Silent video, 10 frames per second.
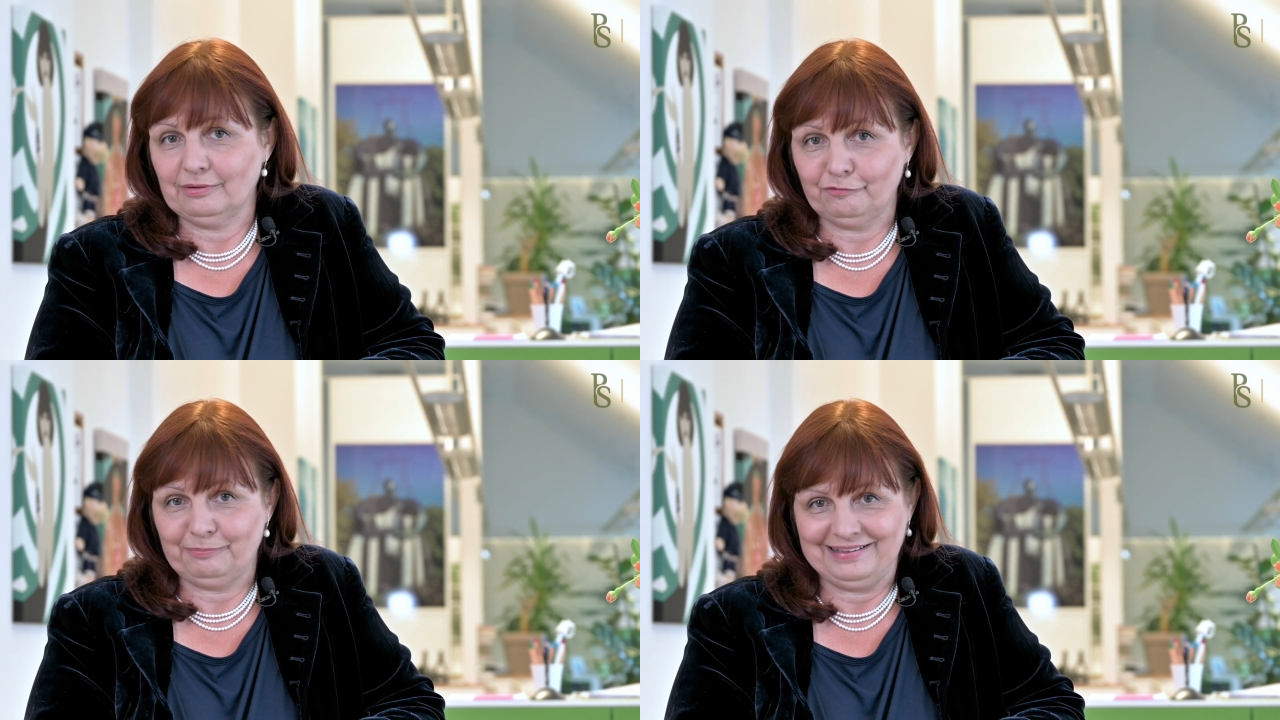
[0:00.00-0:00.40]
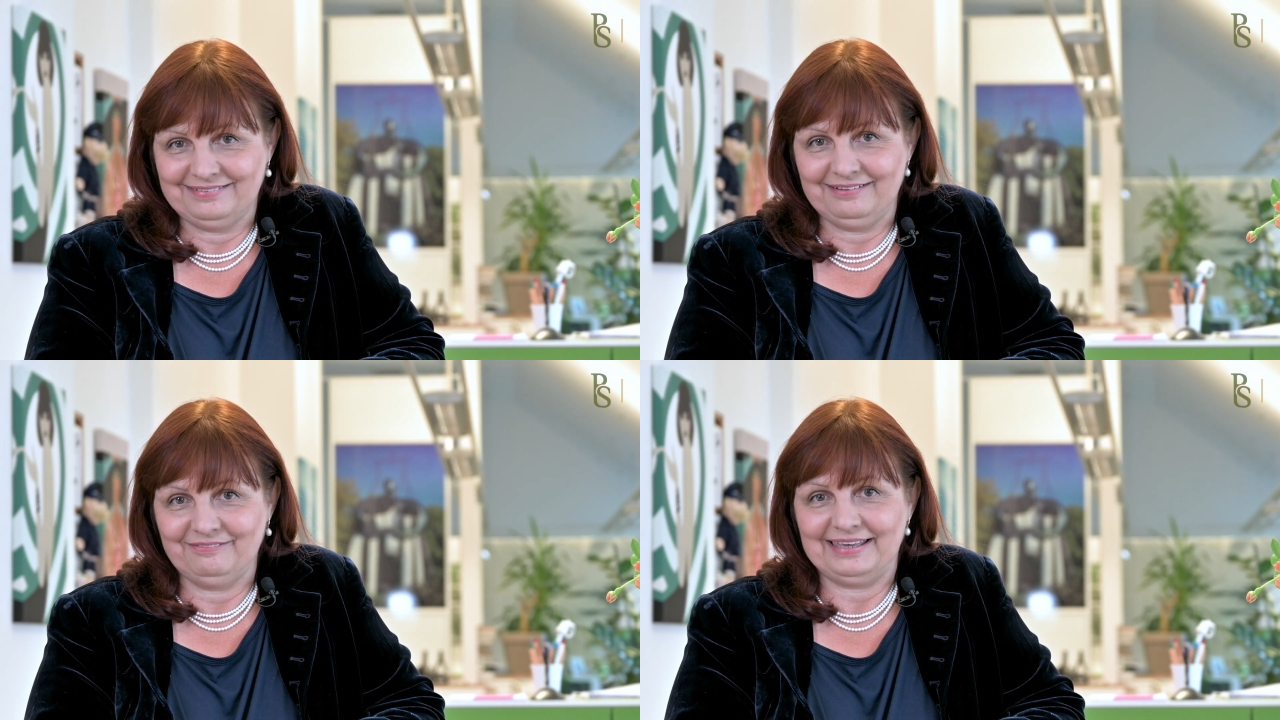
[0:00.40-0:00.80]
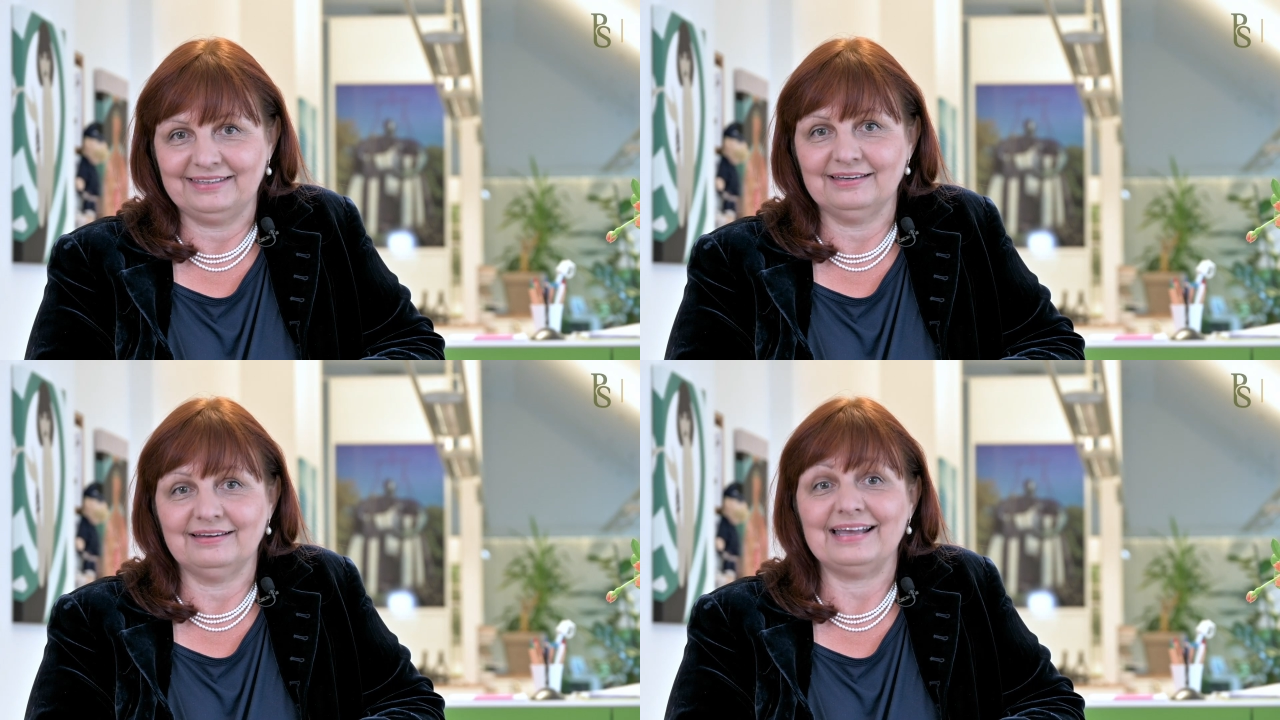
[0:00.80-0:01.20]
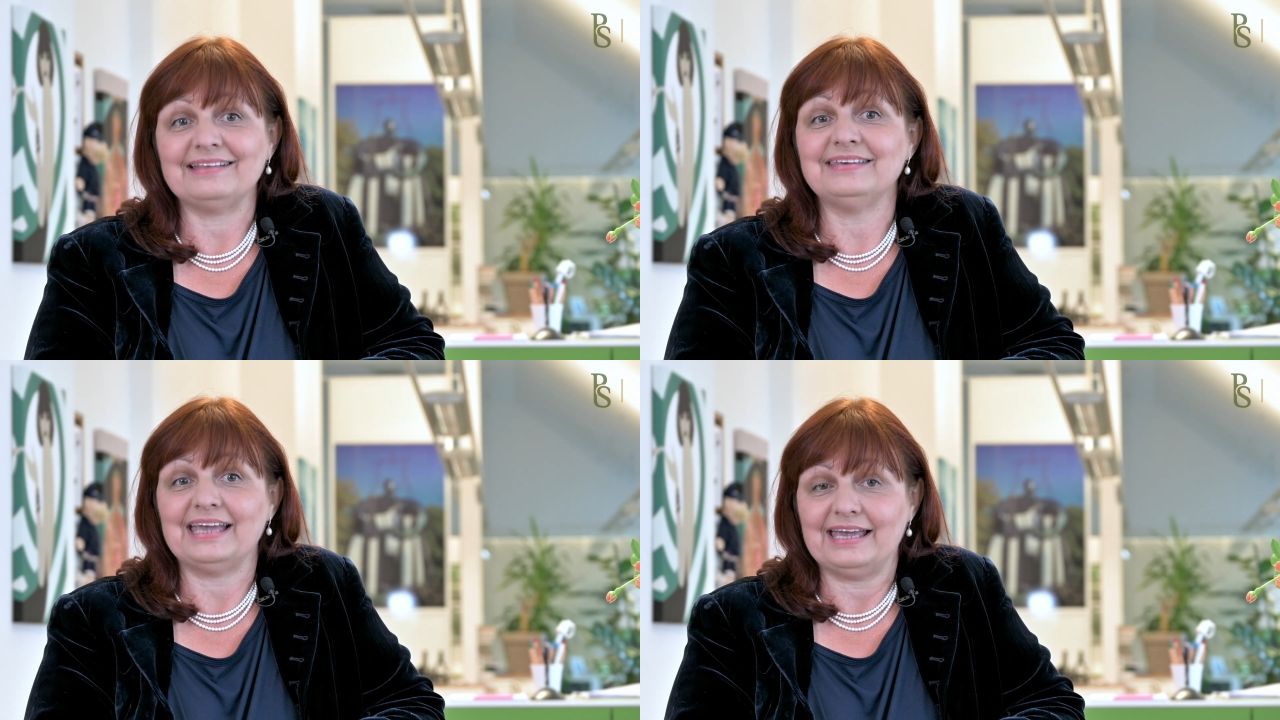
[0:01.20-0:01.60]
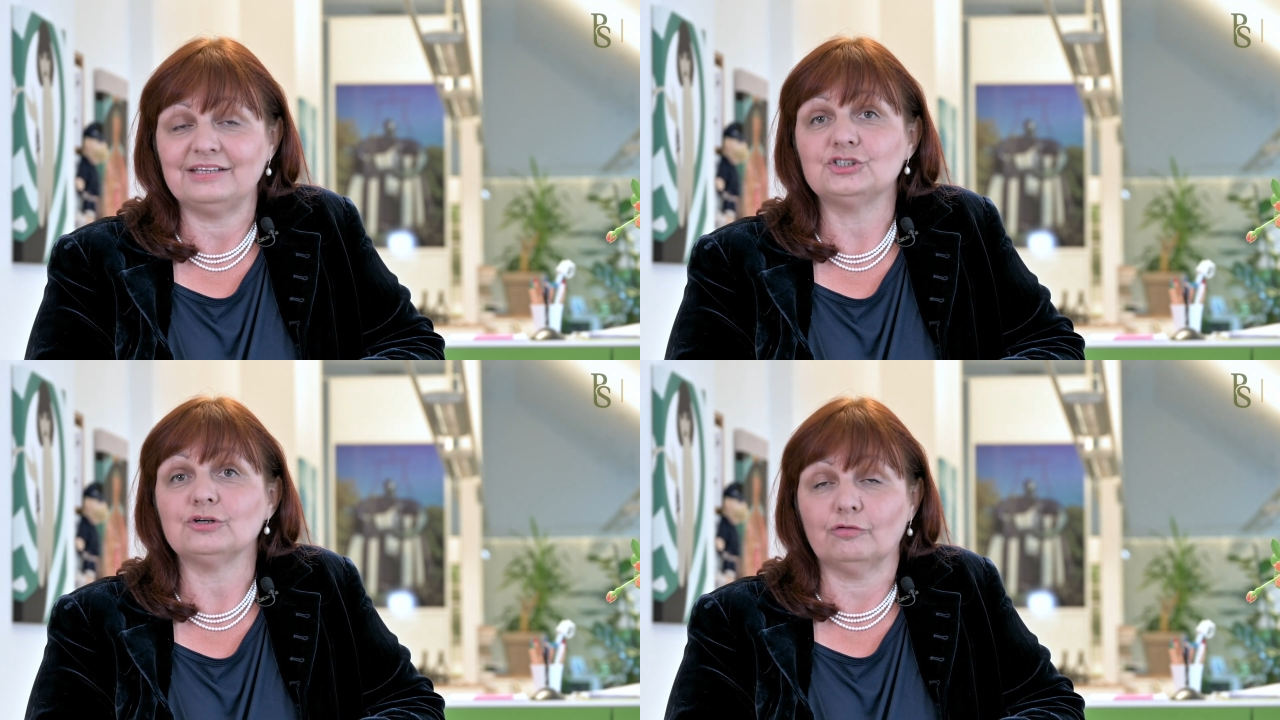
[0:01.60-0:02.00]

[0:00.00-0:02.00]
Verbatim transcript: of Pennsylvania at the age